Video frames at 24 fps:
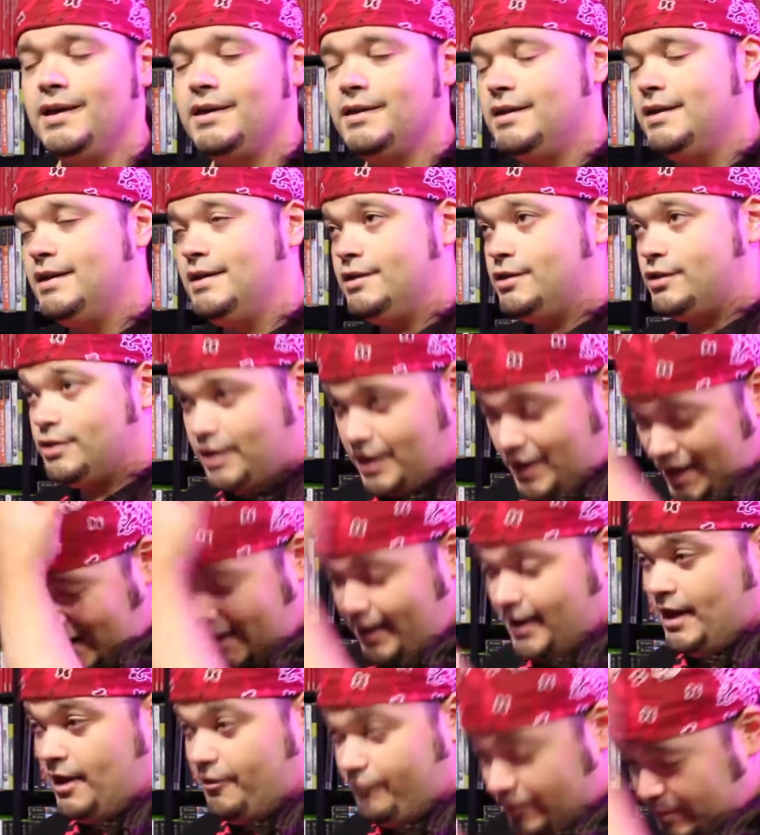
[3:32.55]
Didn't you get
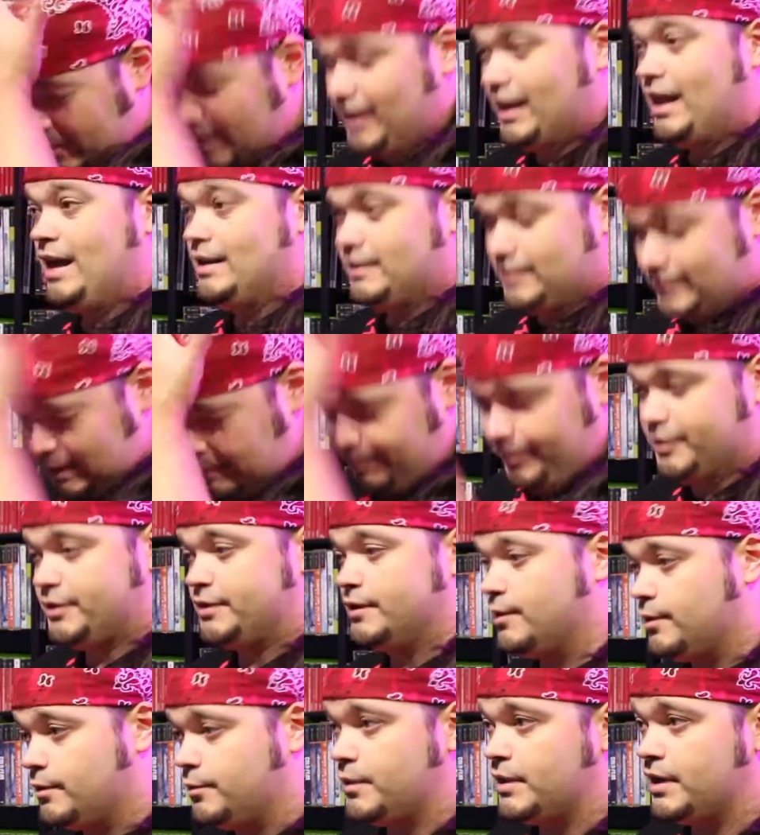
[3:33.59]
enough from the last
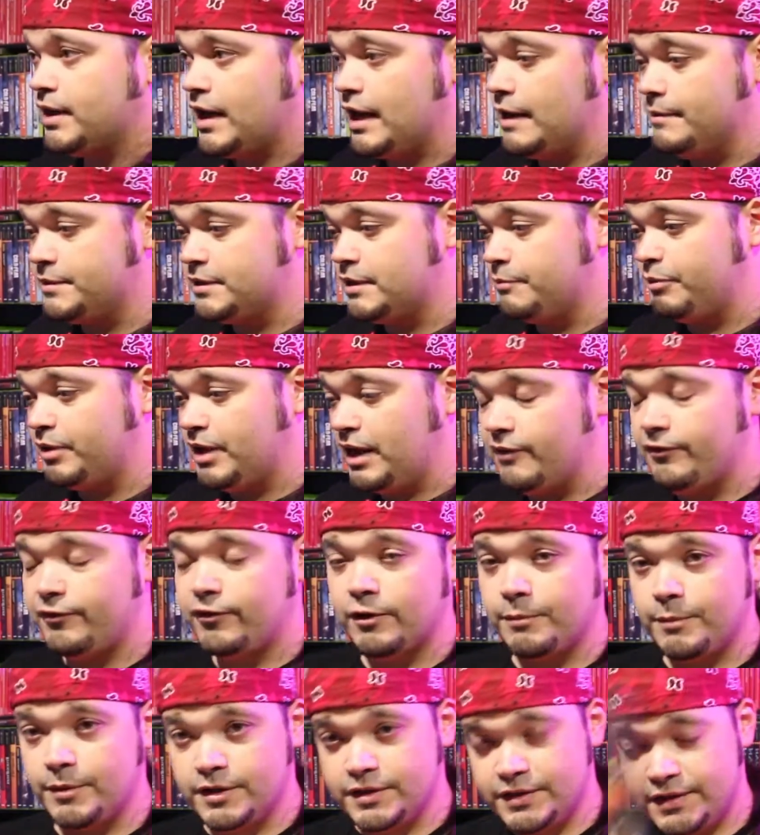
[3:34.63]
episode when it comes to
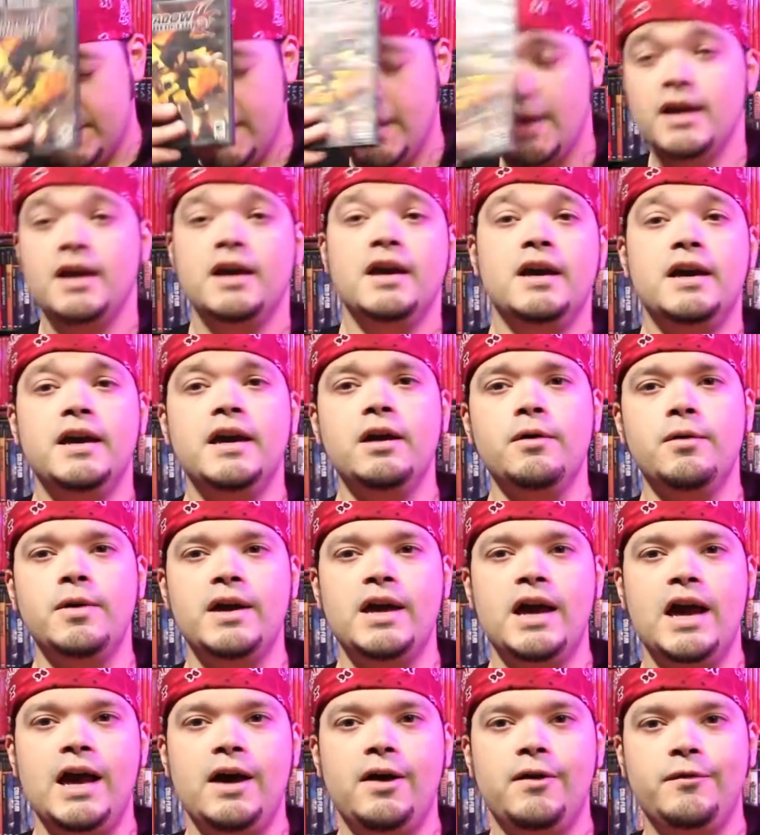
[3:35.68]
platformers? Here we
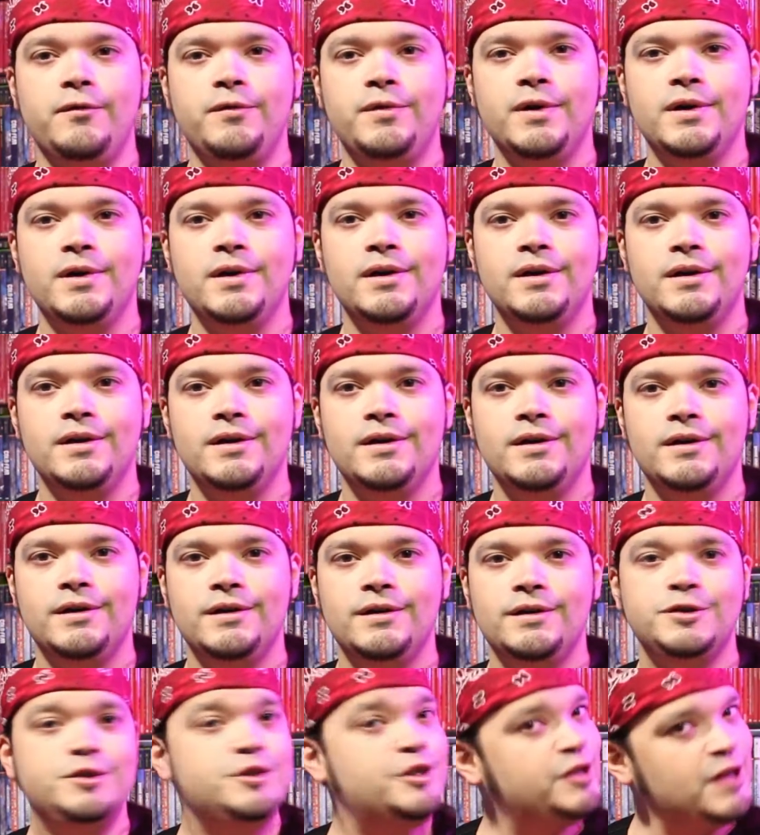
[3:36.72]
have
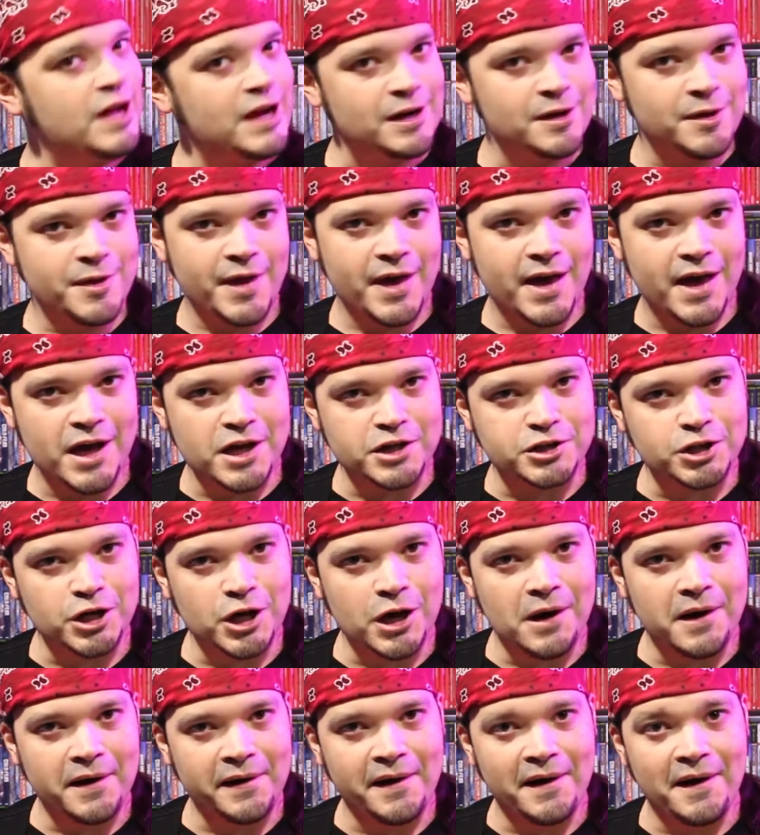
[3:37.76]
Shadow the
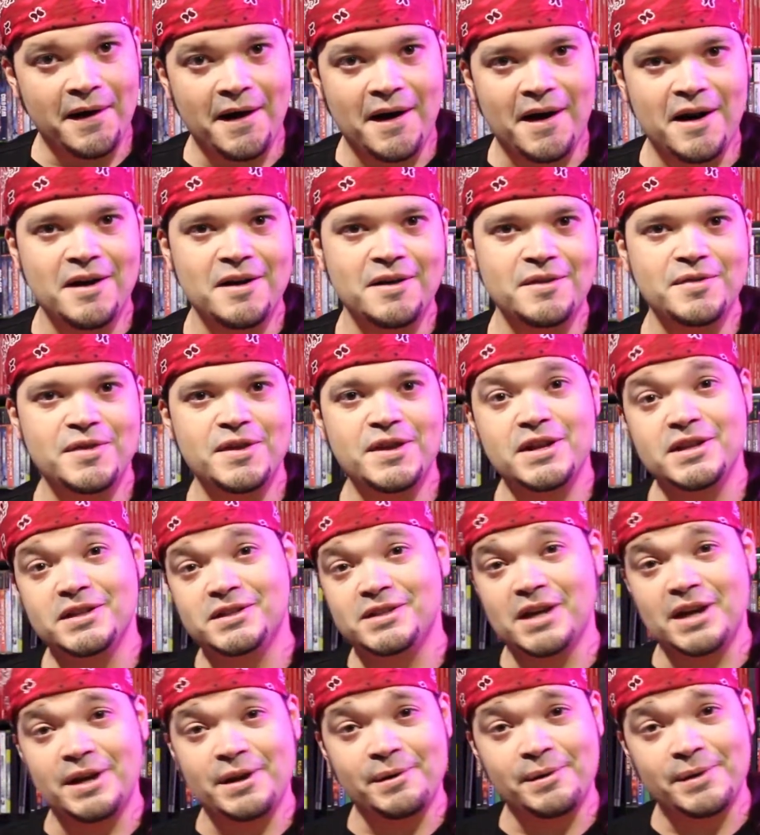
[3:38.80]
Hedgehog on the
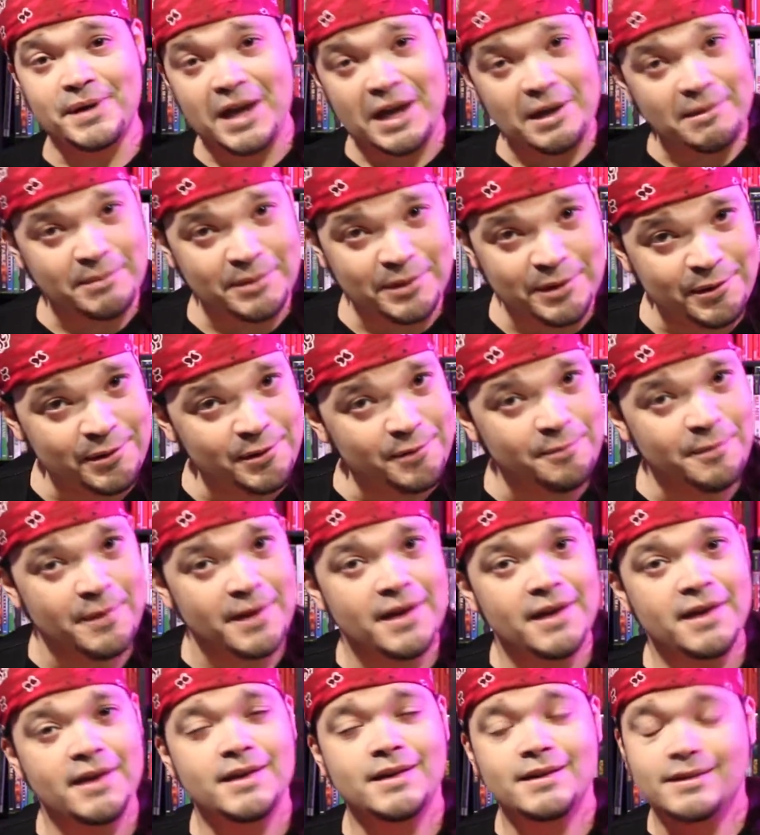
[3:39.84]
Nintendo GameCube.
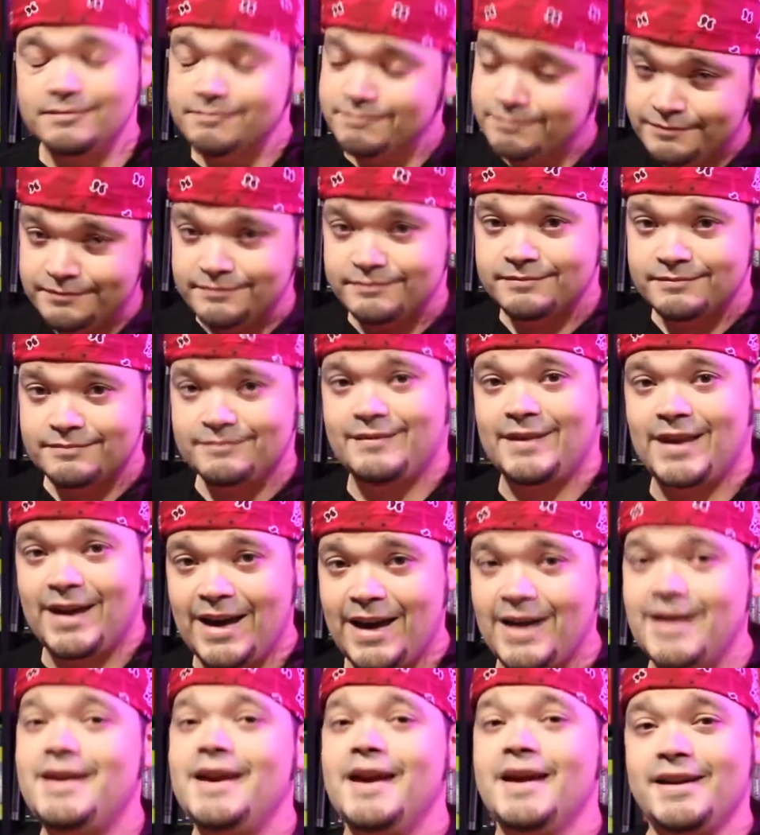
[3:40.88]

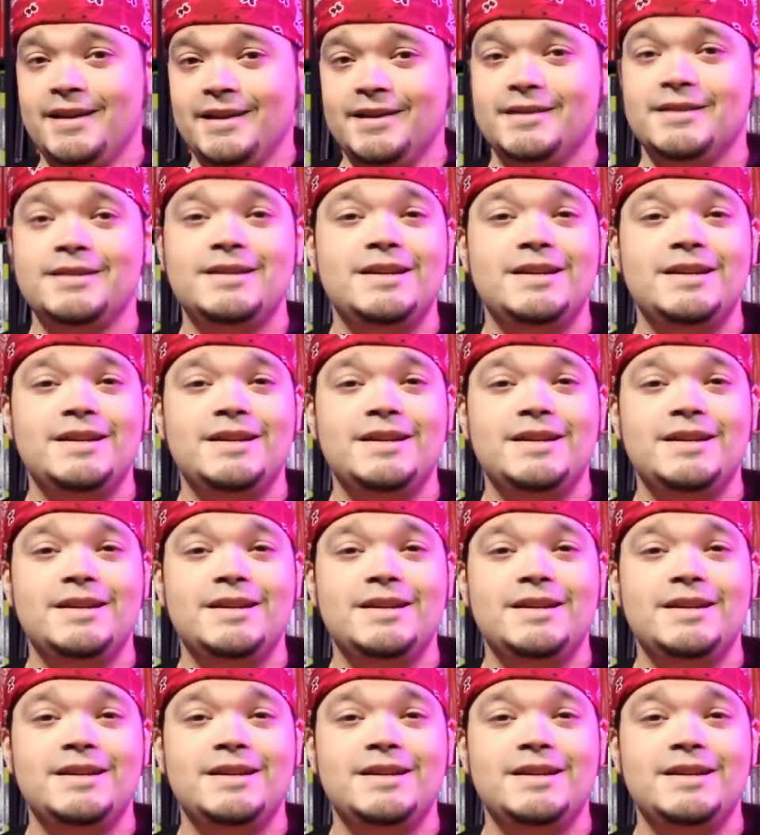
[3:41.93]
I get it.